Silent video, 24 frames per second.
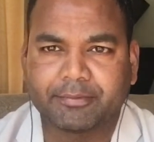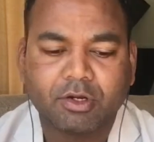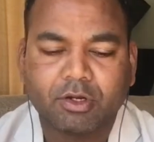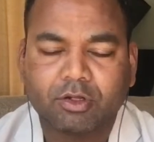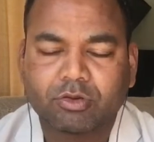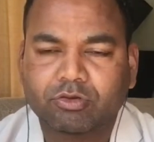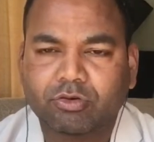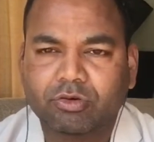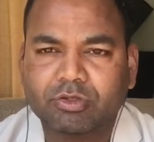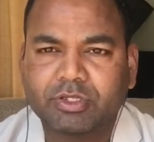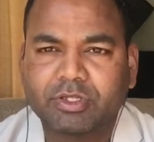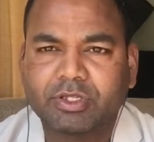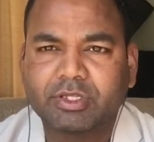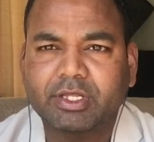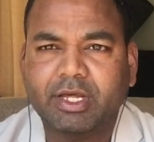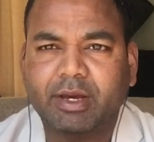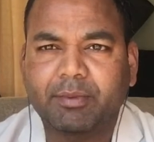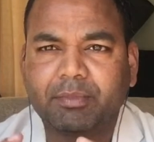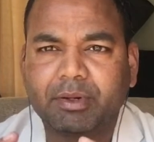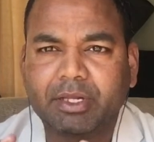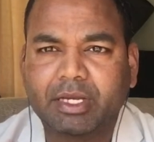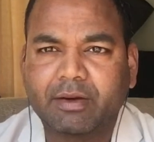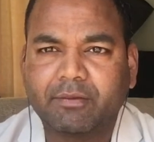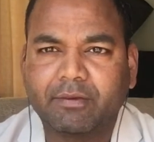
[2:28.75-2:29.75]
So this is
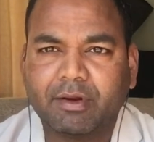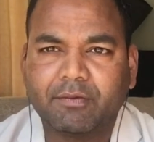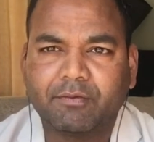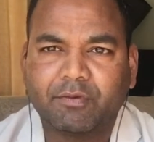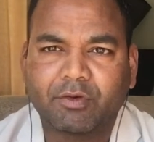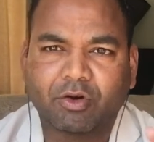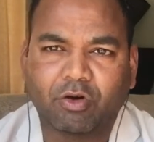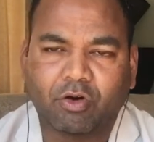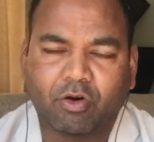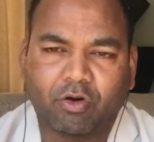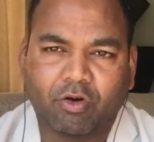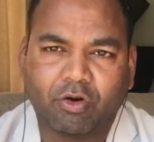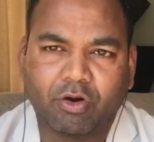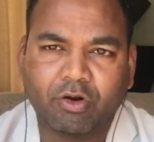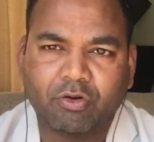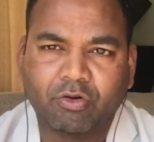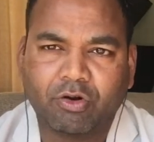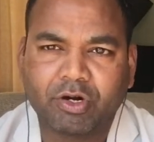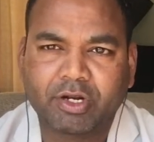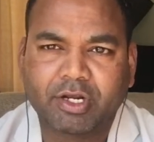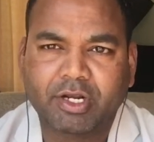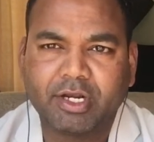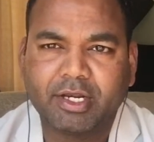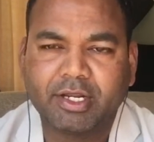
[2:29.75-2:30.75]
applicable for all
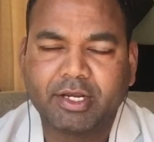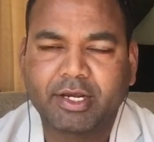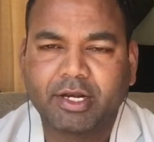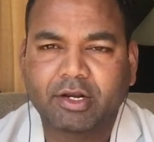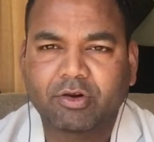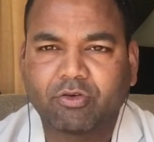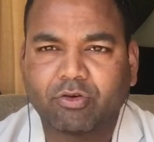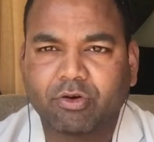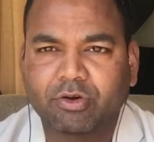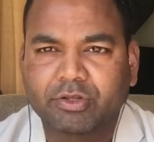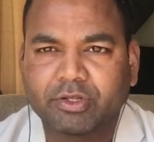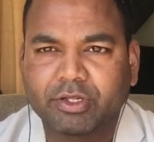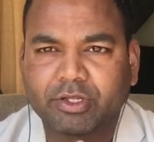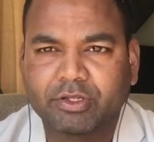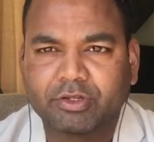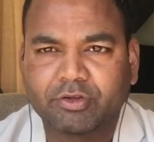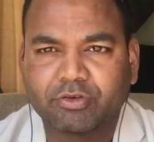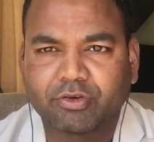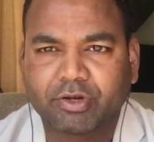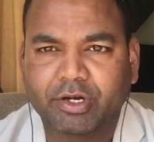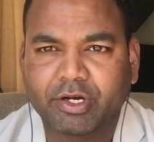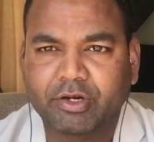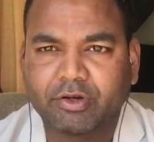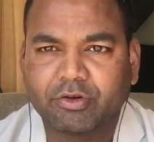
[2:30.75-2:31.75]
non-clinical courses you
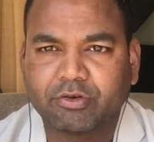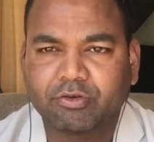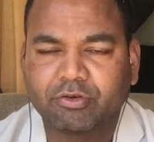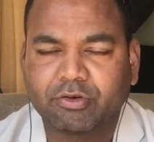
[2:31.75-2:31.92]
can do.